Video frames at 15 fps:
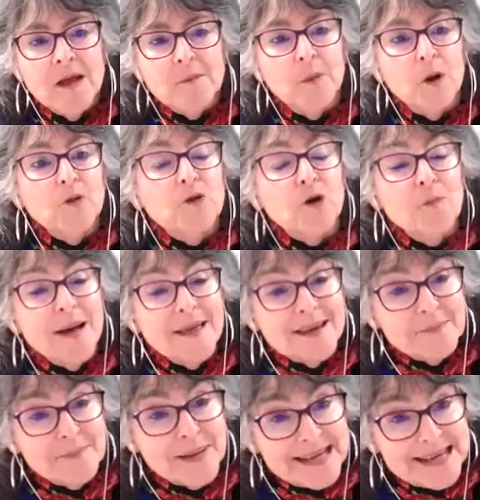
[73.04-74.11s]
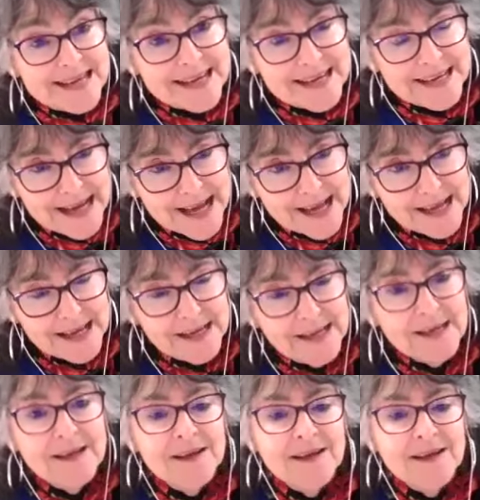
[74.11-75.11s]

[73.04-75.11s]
Both Comadre Maria and I